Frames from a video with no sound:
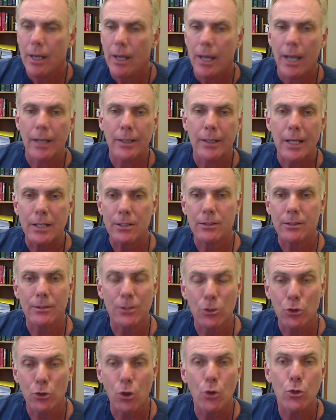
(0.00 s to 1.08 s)
And that
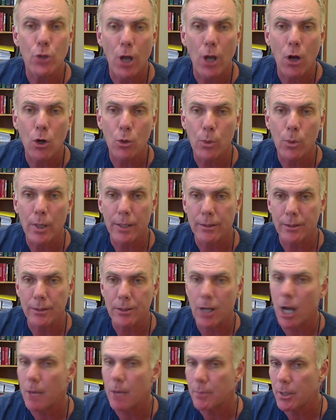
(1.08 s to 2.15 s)
shows you how quick the
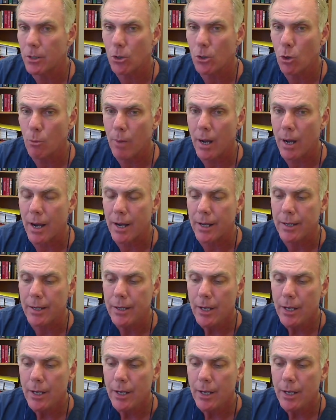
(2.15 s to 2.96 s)
time can go by.